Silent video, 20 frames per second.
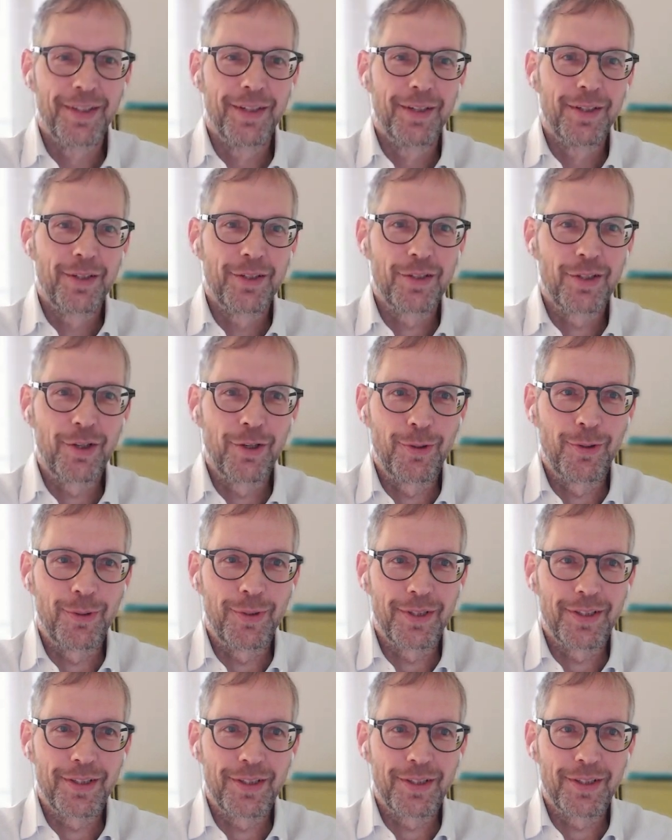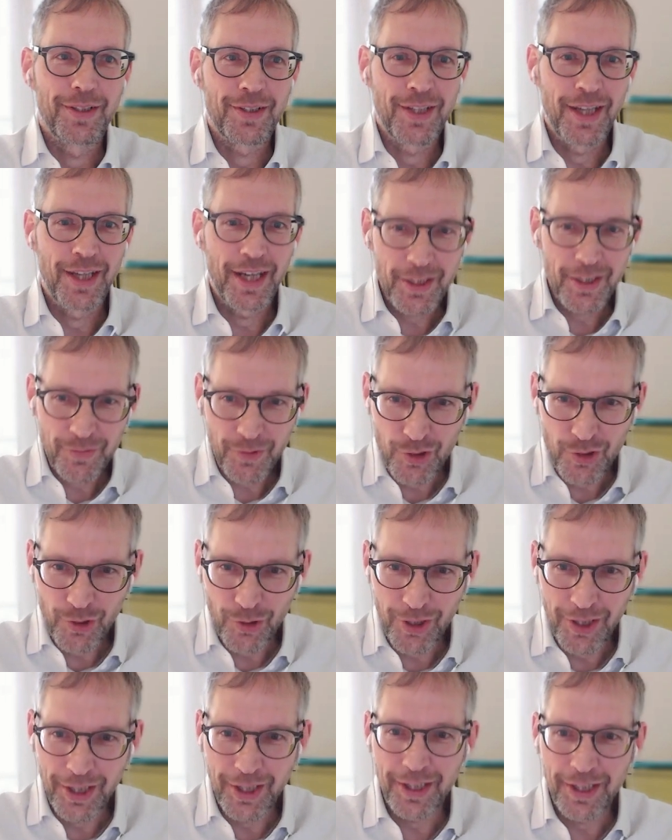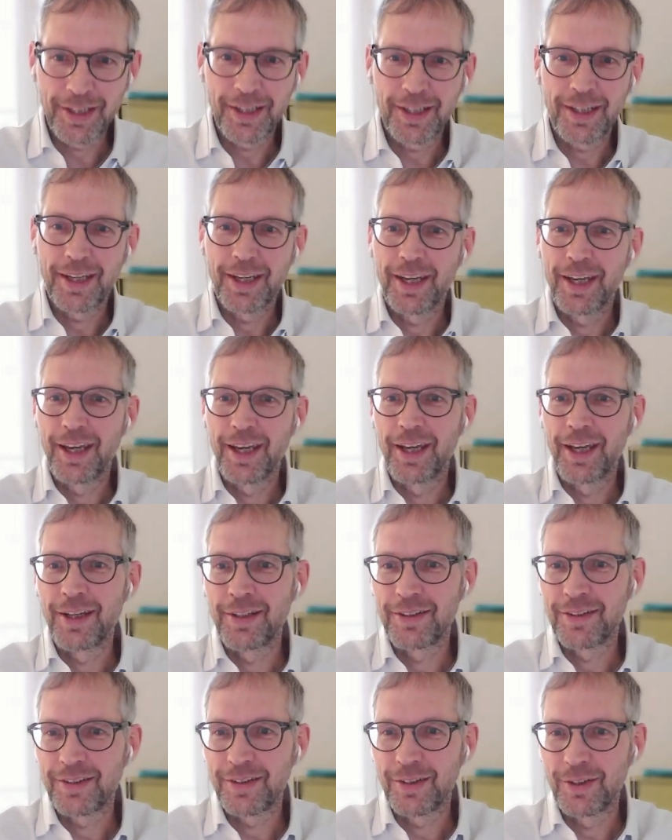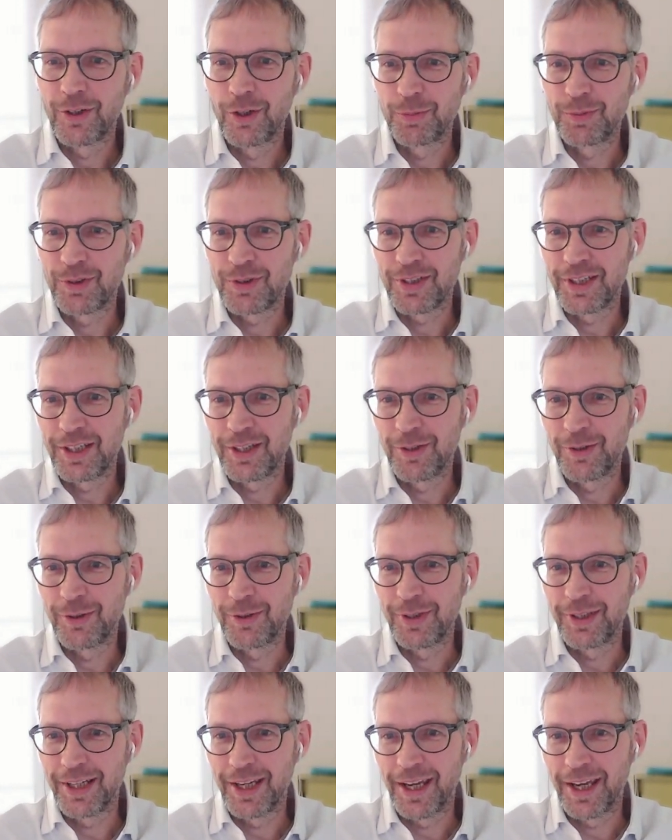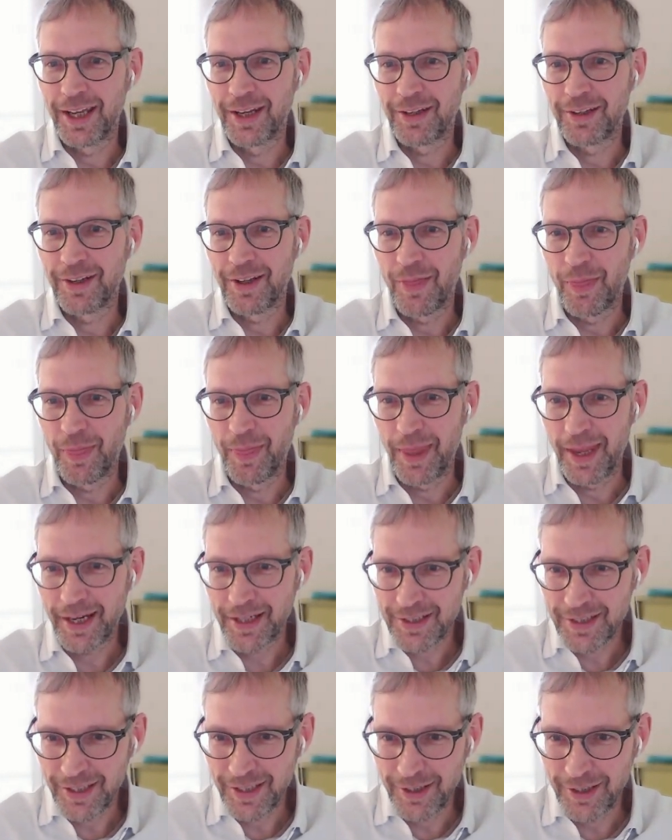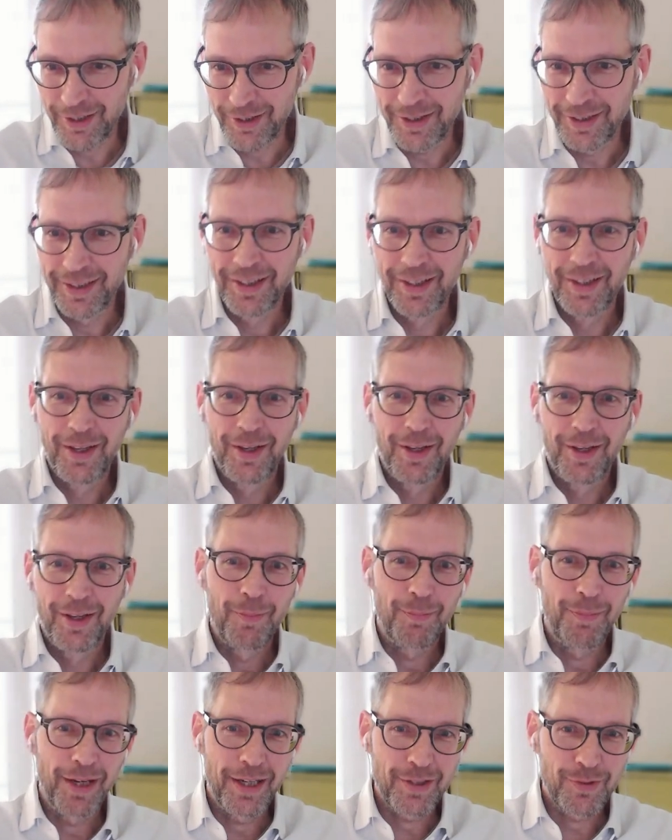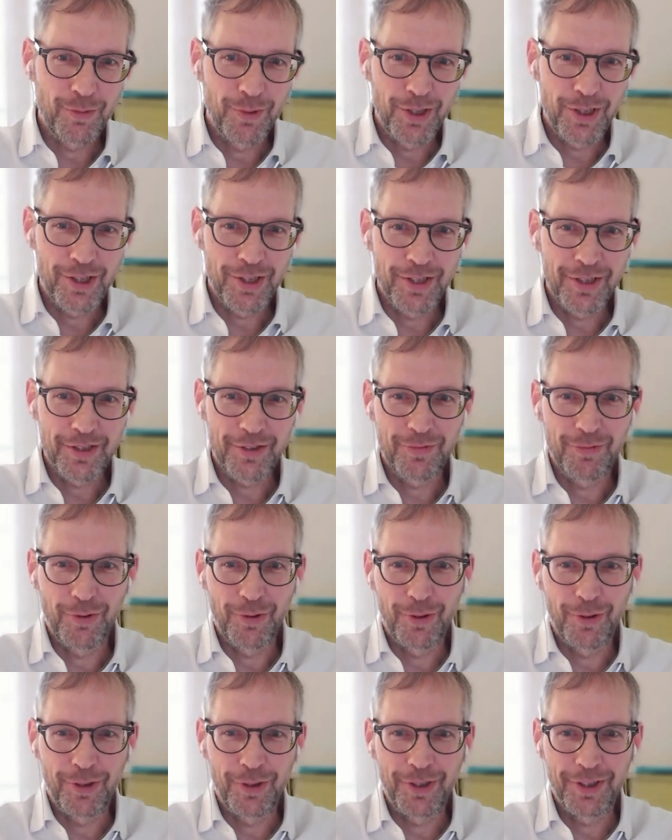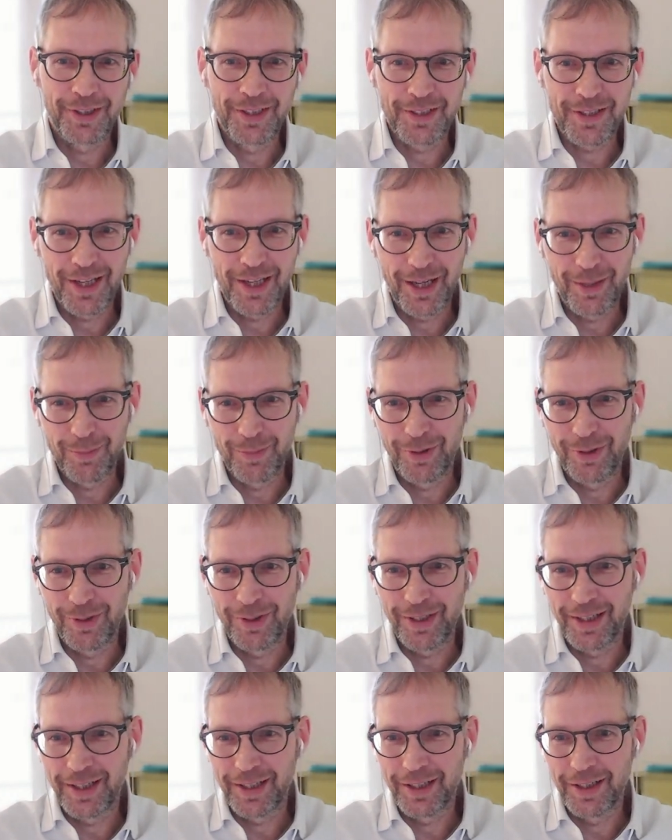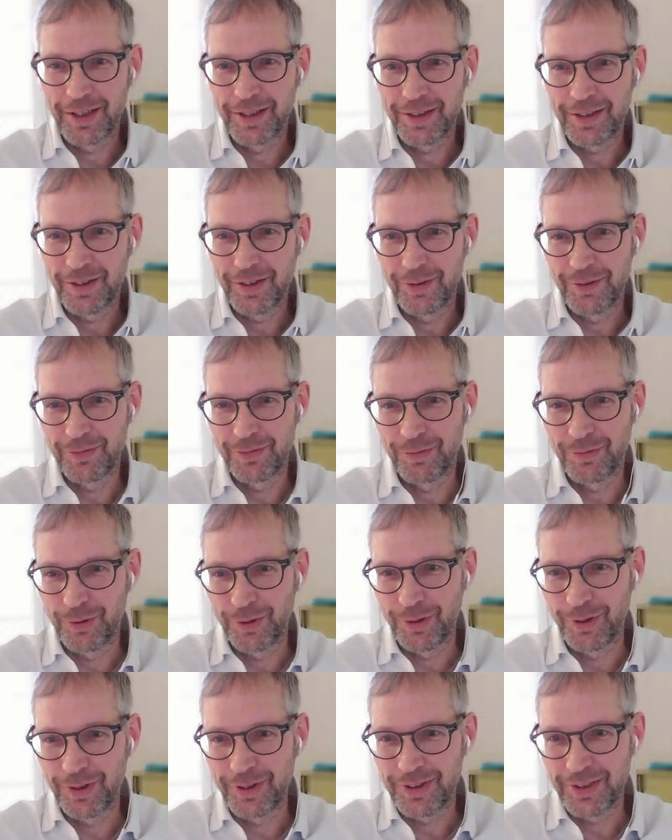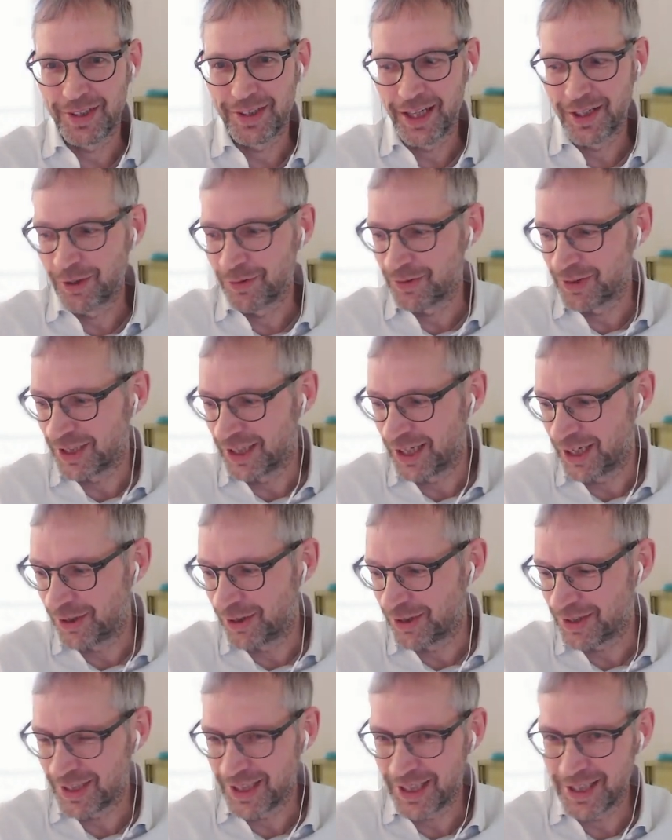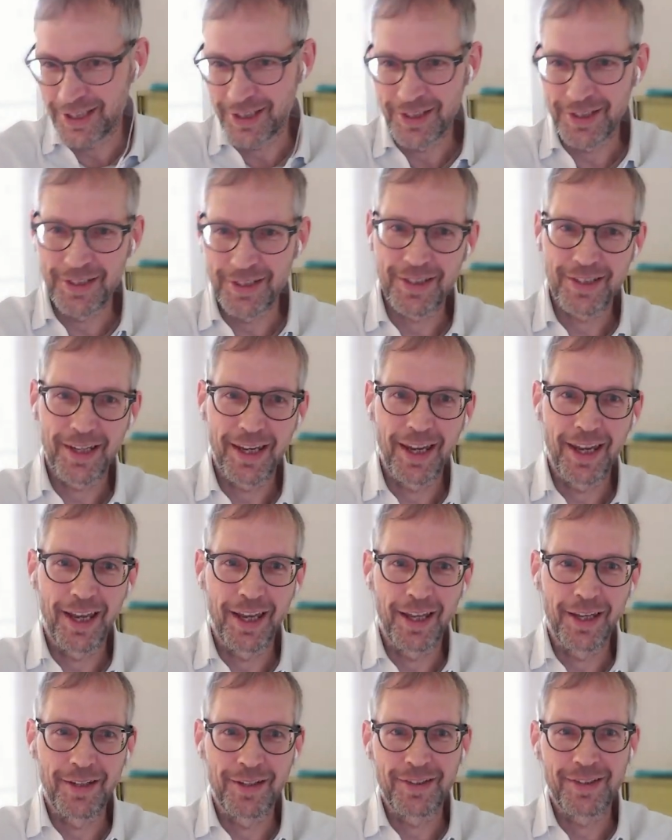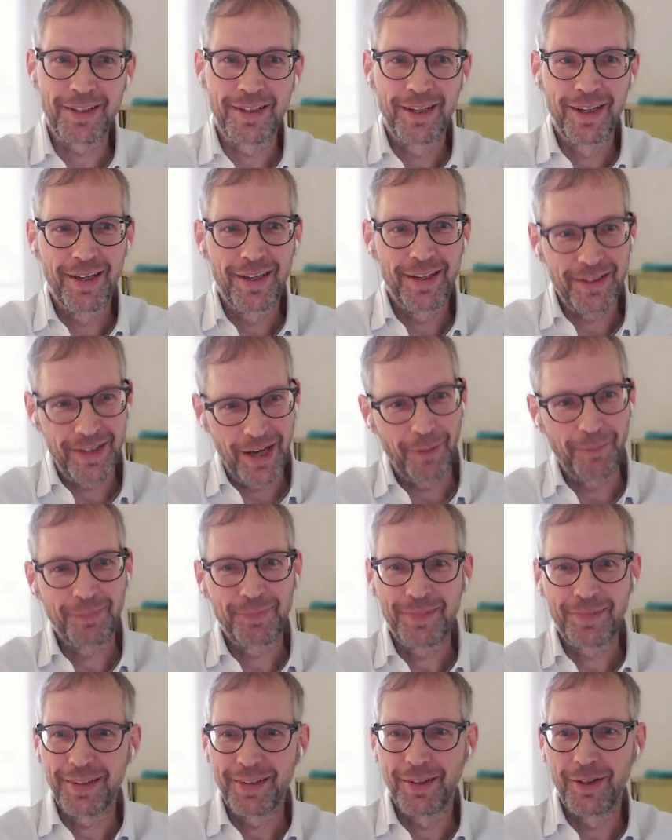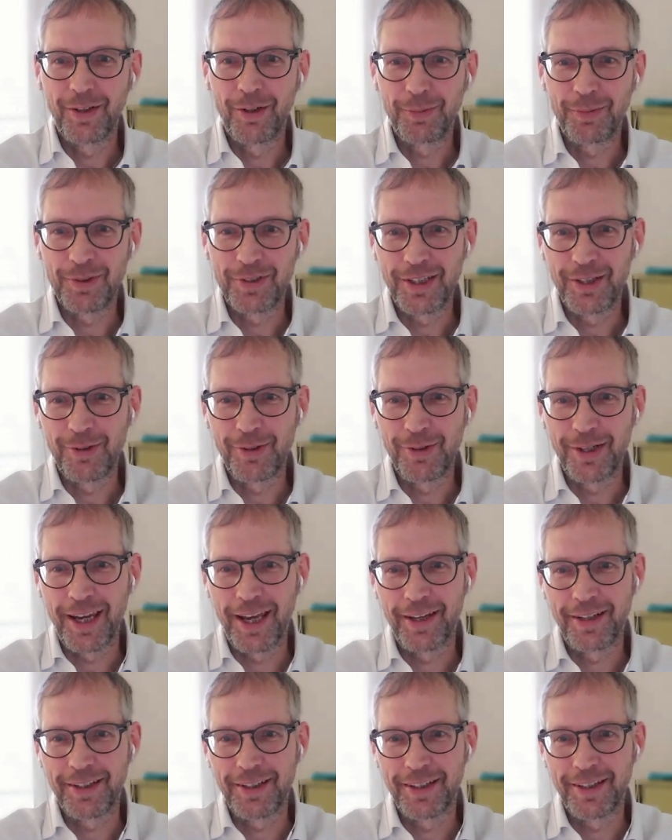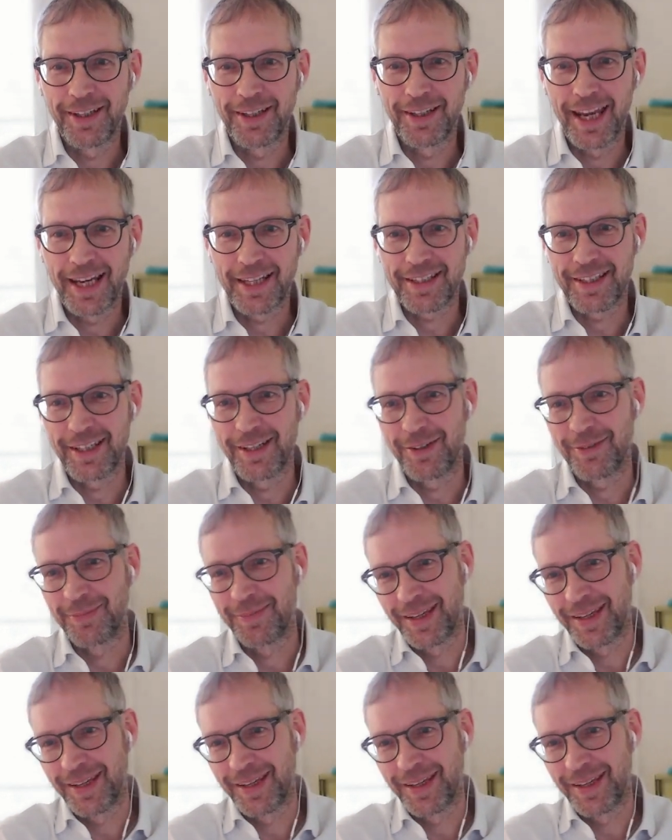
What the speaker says: So thanks for joining and hope to see you again next year. Best wishes for December and for the end of the year seasons. And yeah, hope to see you again next year.